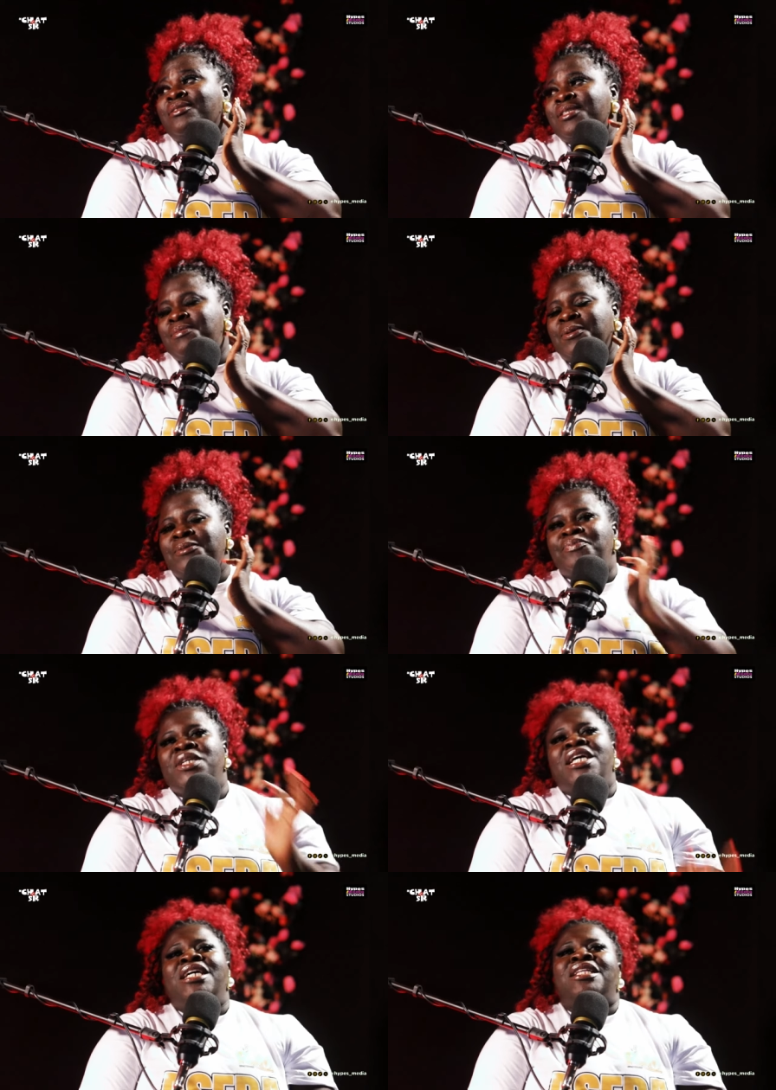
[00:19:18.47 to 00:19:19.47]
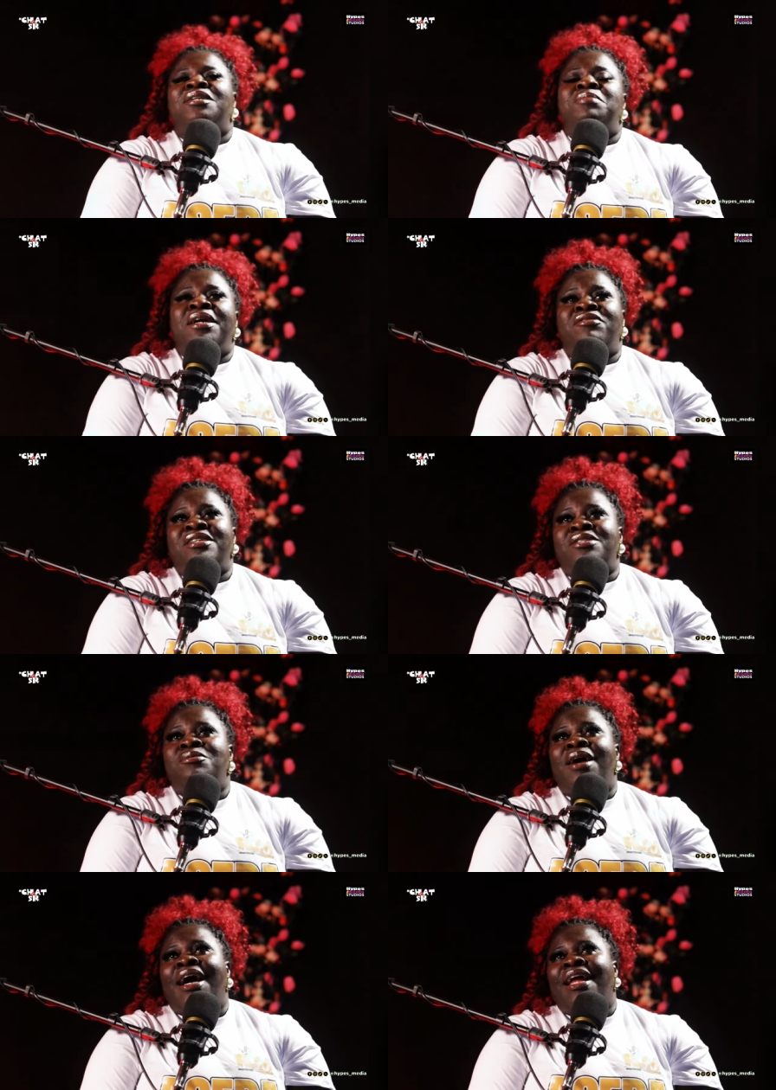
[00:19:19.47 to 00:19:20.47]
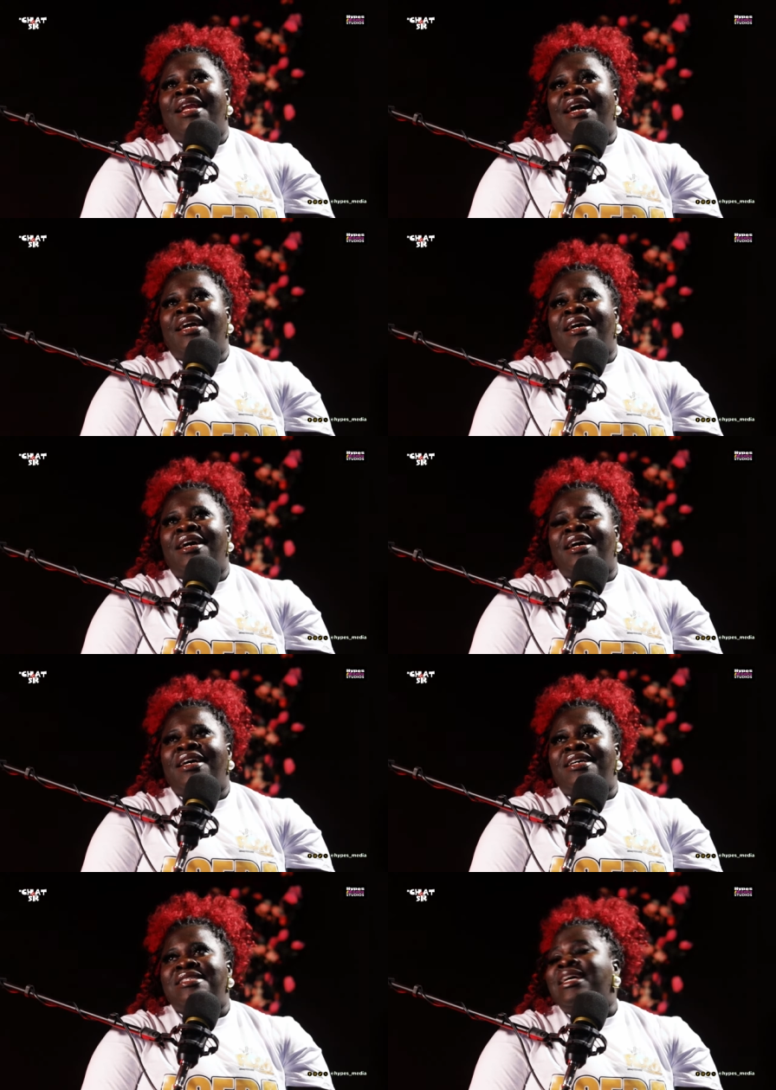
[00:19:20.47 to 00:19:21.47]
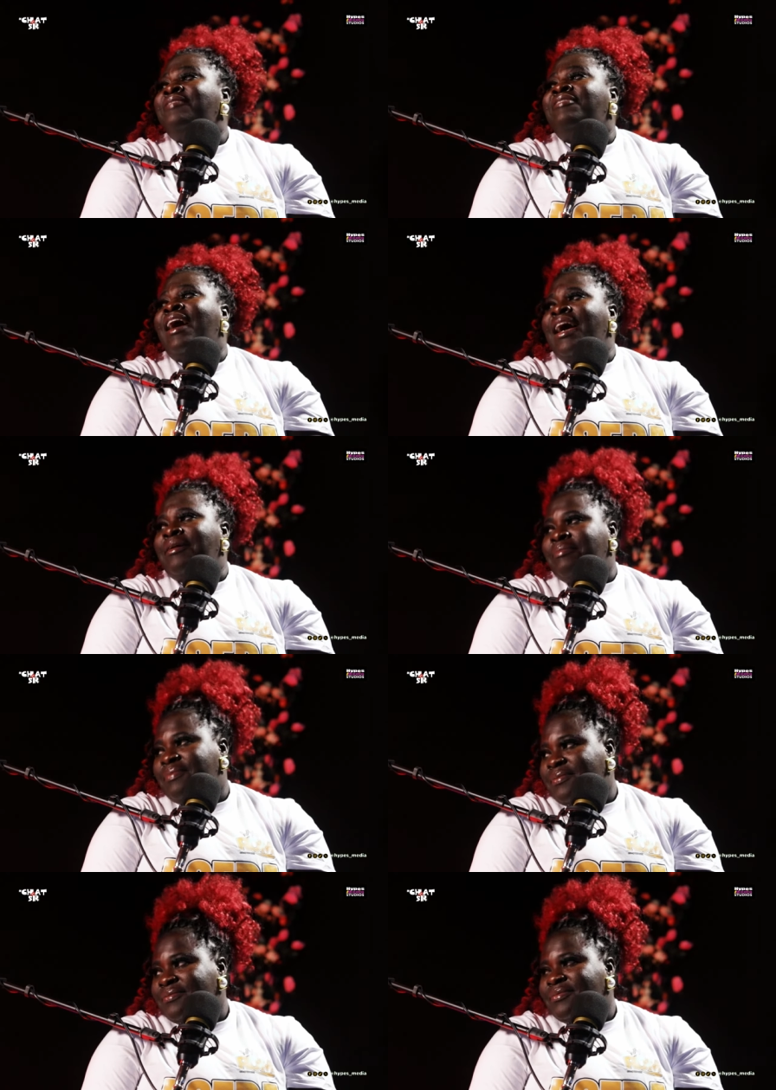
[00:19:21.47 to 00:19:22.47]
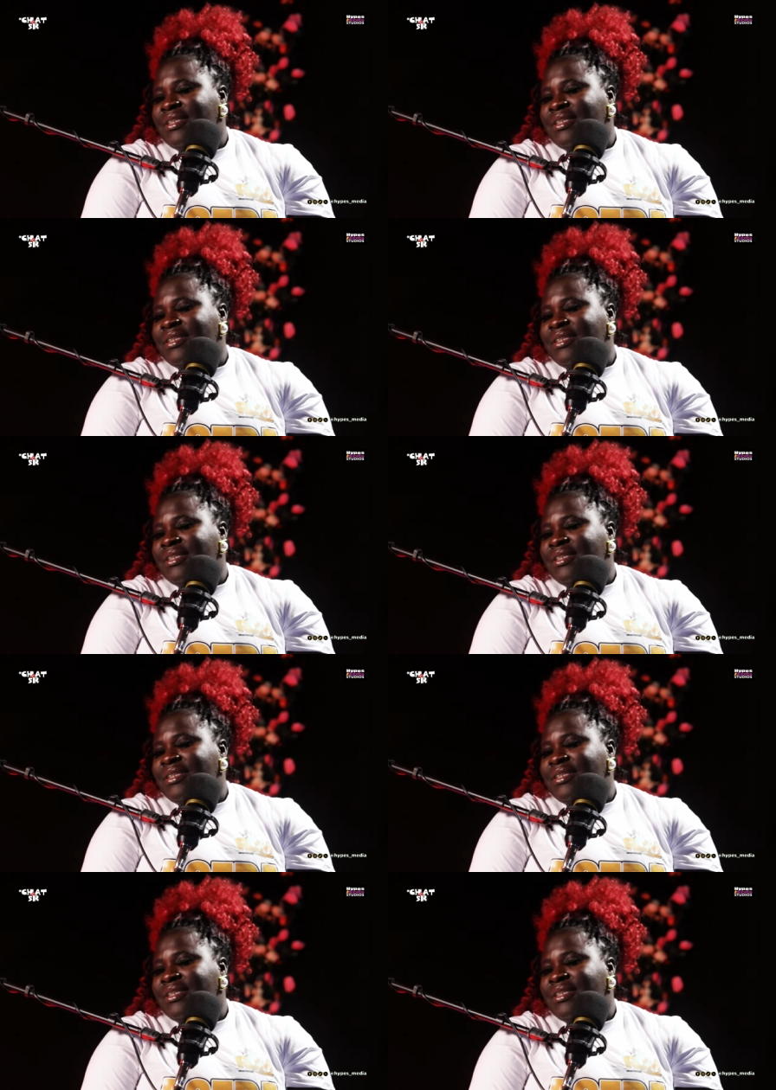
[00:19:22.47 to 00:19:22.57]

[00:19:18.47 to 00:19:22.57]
gospel. Okay. The main reason why I like her is her vibe. Oh.